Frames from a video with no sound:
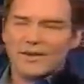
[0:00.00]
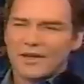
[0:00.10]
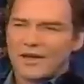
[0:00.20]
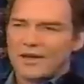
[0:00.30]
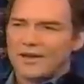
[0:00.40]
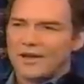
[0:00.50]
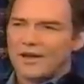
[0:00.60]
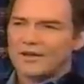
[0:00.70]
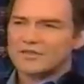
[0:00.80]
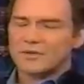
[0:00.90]
And
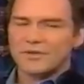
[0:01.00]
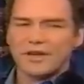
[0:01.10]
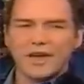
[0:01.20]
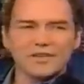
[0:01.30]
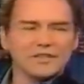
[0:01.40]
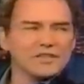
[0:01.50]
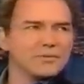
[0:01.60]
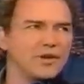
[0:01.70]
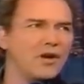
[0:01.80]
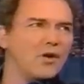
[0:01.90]
uh, so the guy says to
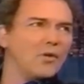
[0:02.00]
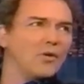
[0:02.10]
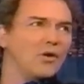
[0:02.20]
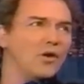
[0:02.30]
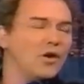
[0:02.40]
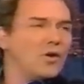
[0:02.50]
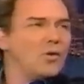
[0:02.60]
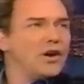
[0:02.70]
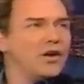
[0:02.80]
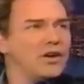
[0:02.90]
me, "Oh, oh,
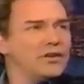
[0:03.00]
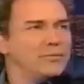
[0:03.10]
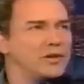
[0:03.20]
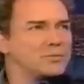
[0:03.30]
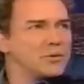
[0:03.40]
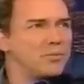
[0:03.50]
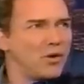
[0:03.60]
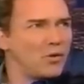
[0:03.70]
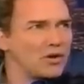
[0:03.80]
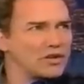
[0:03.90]
uh, you must be
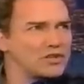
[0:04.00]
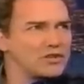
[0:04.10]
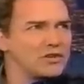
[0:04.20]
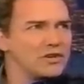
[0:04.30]
Polish."